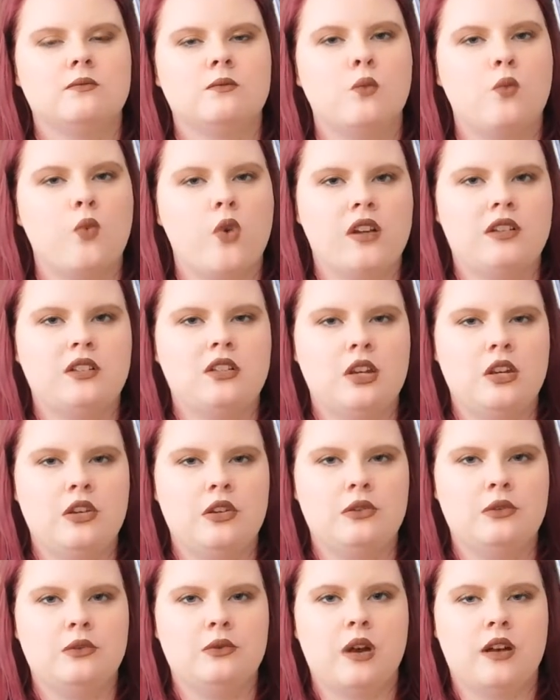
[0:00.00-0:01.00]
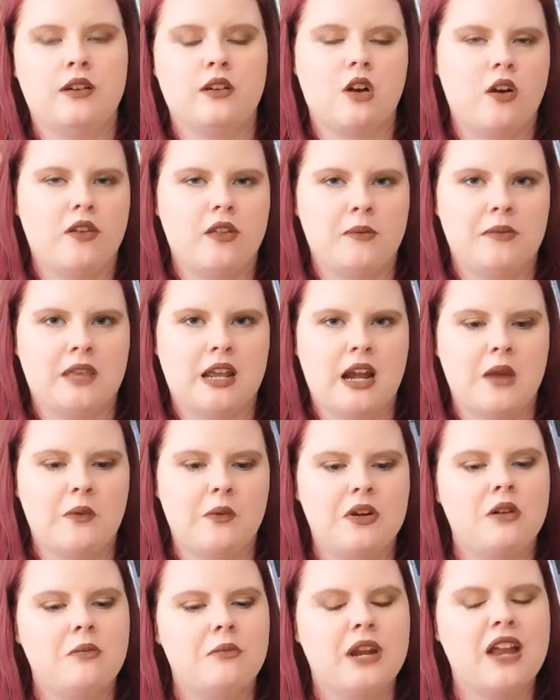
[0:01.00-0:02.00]
want to unhaul them, then I
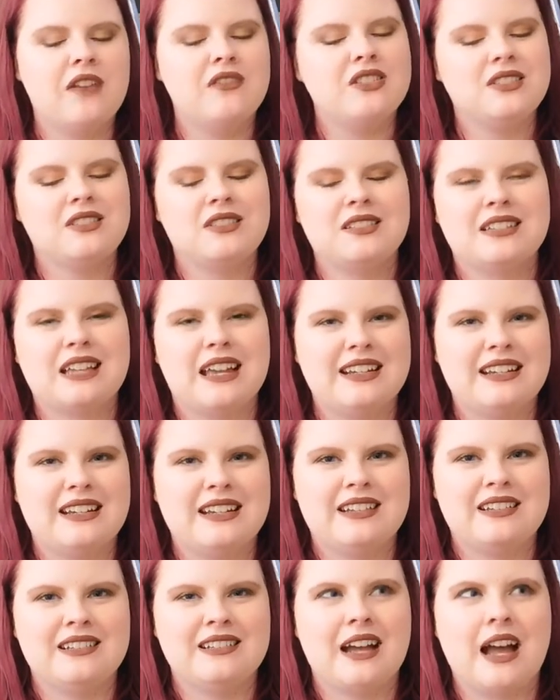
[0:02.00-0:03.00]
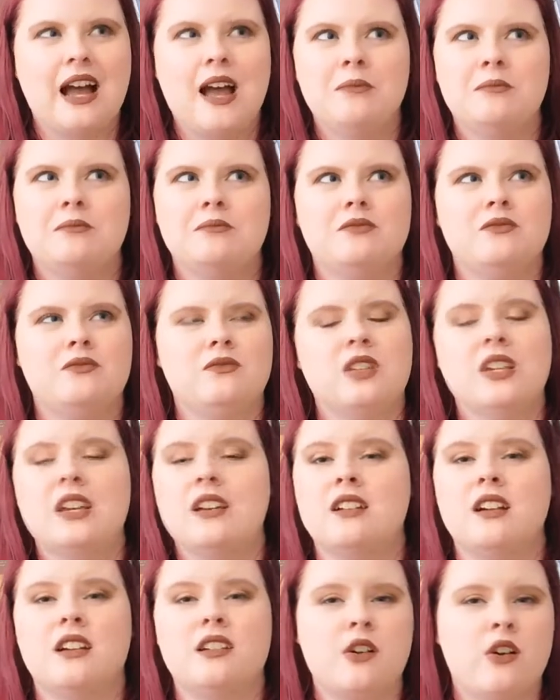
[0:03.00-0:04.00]
will. But I've just decided I'm
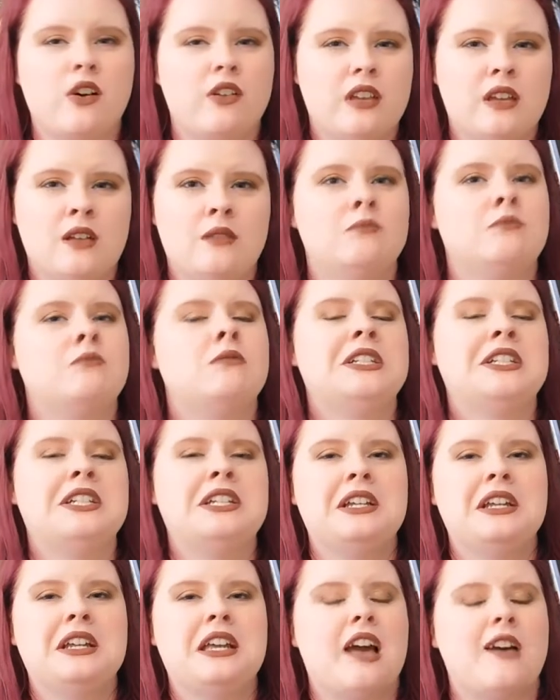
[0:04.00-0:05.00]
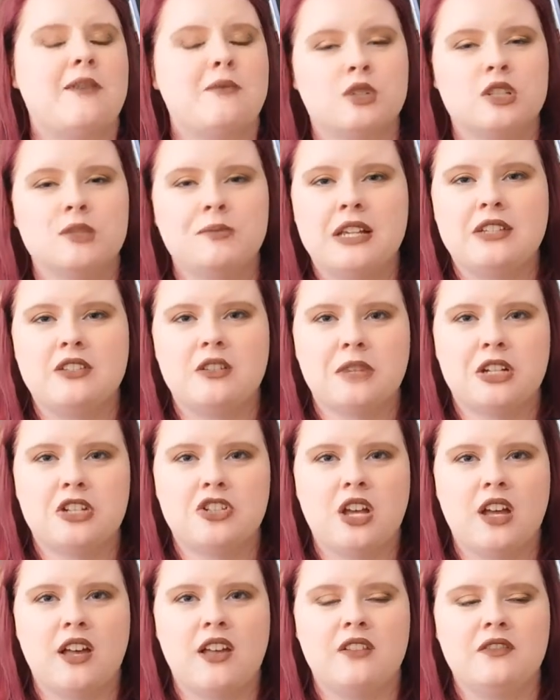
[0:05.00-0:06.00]
gonna unhaul them, have more space on my
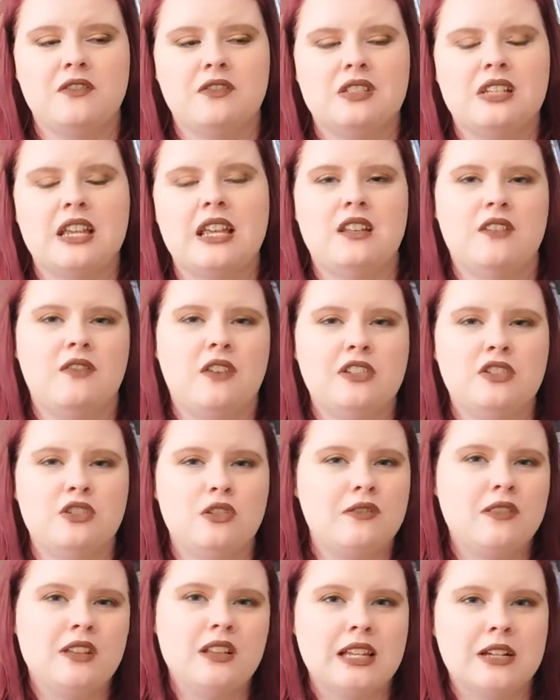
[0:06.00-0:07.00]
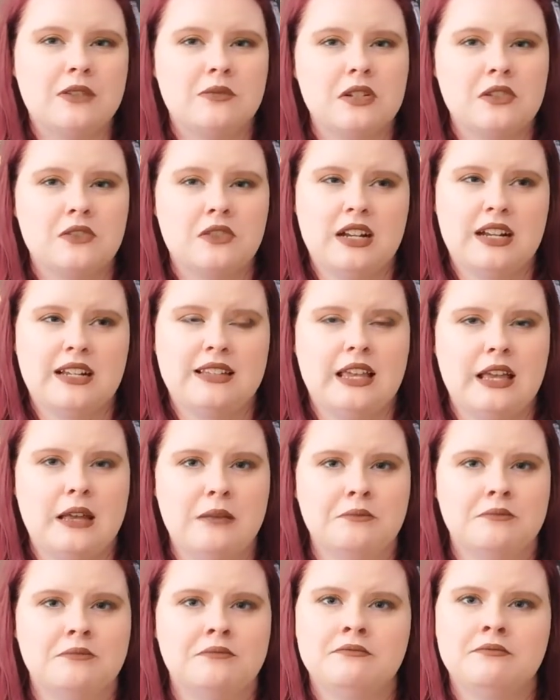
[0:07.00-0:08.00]
shelves, and if I do feel like rereading
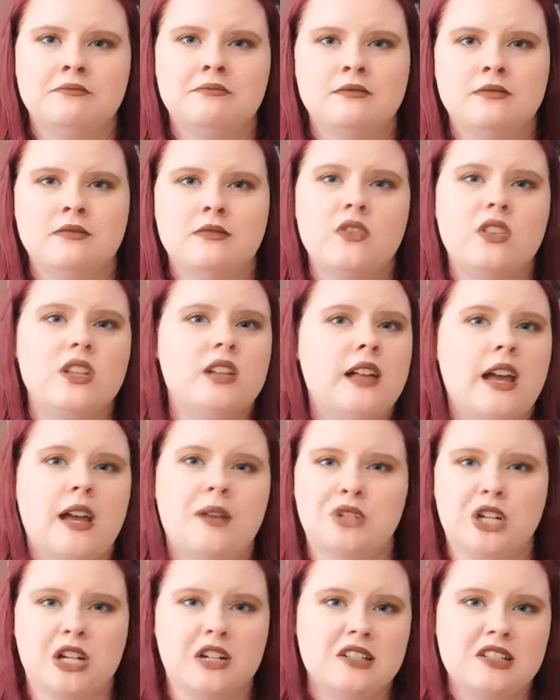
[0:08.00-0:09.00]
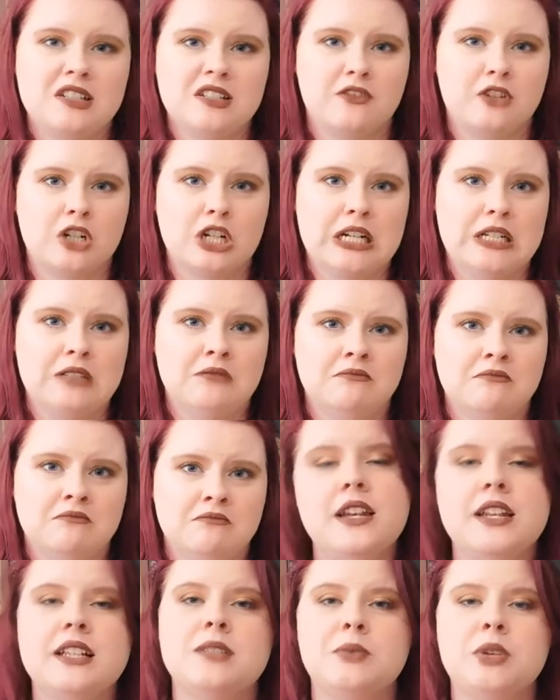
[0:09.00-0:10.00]
them, the library's free.
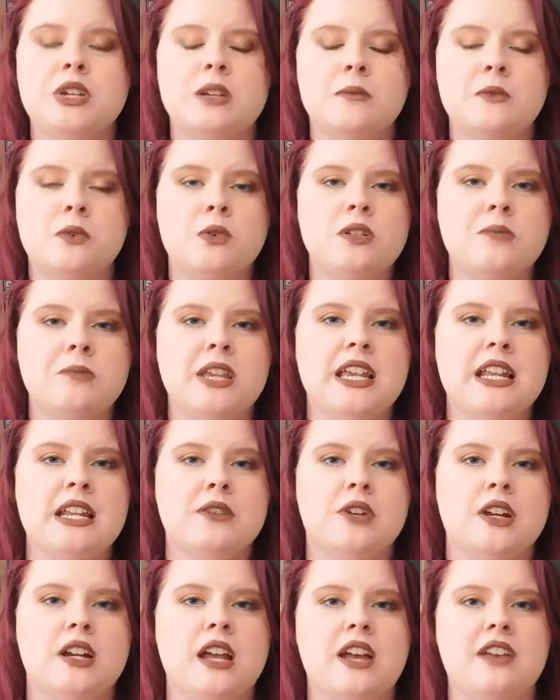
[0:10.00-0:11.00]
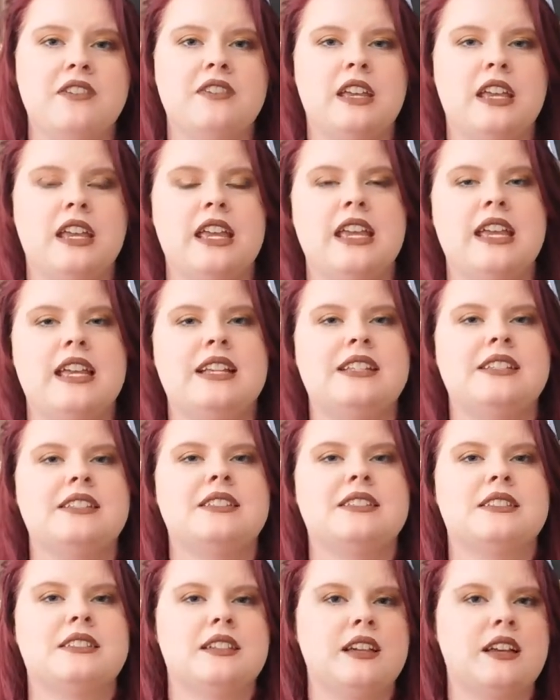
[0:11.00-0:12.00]
The next book I'm going to be getting rid of
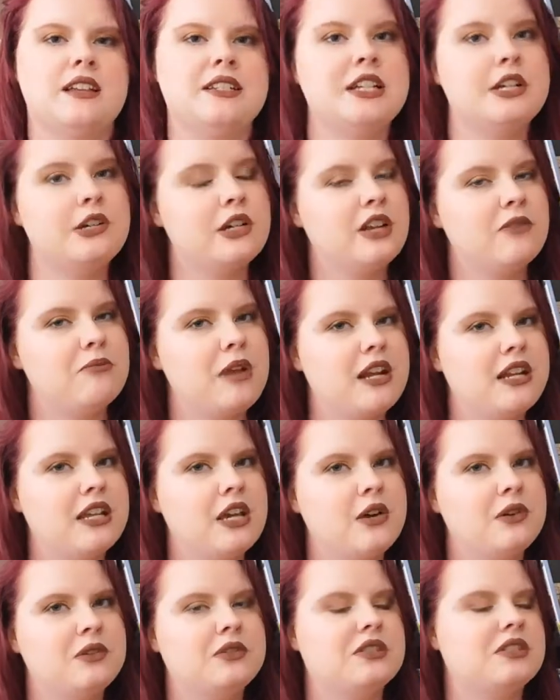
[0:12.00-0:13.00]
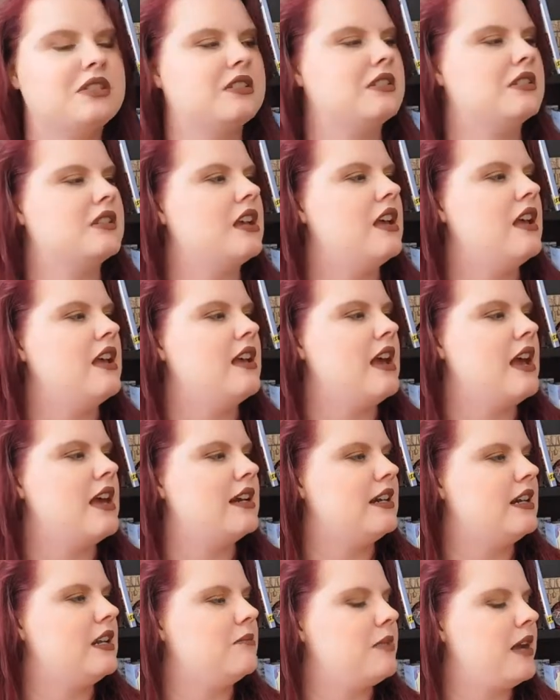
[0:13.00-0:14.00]
is A Tyranny of Petticoats,
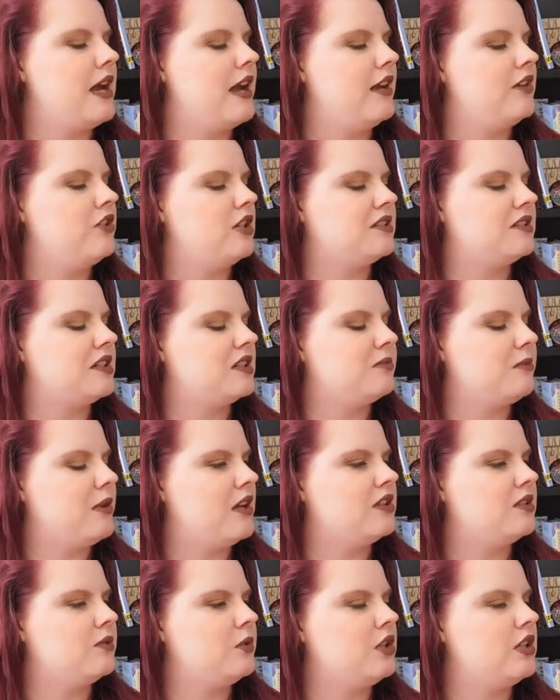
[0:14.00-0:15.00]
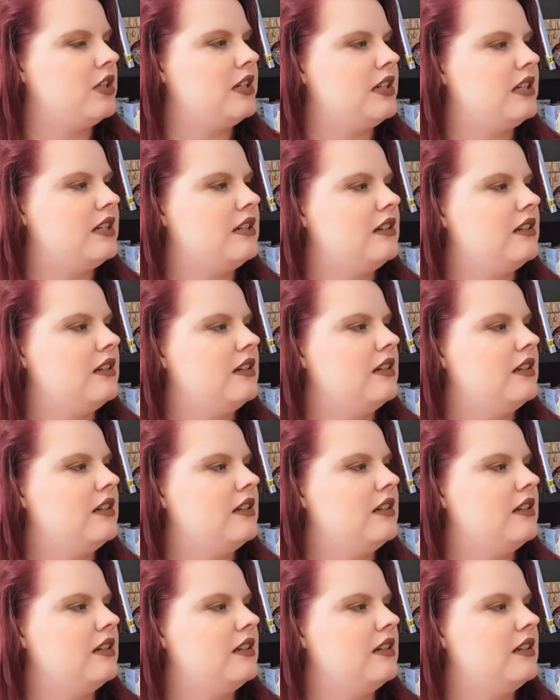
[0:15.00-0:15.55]
edited by Jessica Spotswood,